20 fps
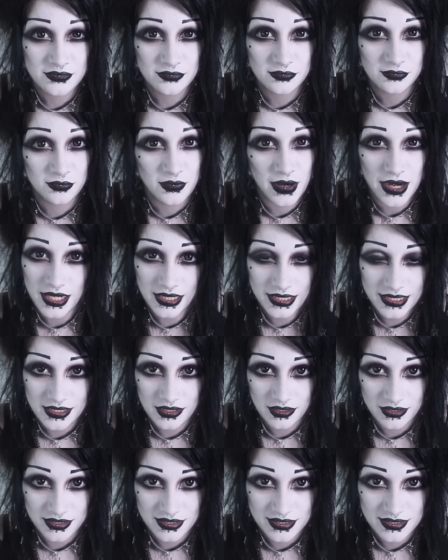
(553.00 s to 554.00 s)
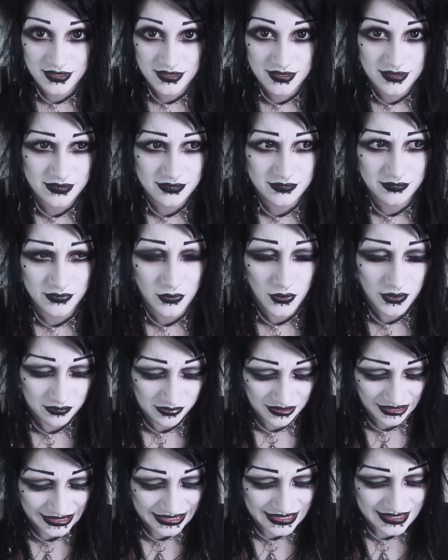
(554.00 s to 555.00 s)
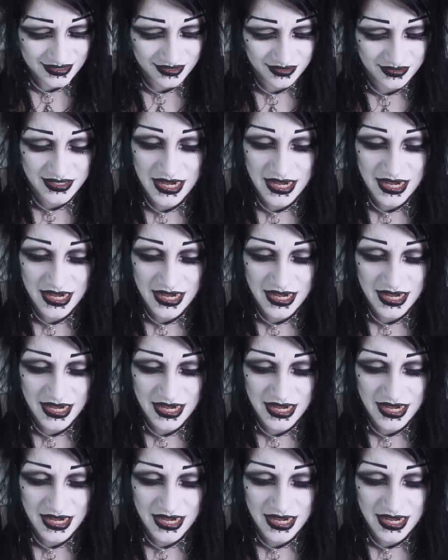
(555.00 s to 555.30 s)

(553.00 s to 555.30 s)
a really nice, quite pleasing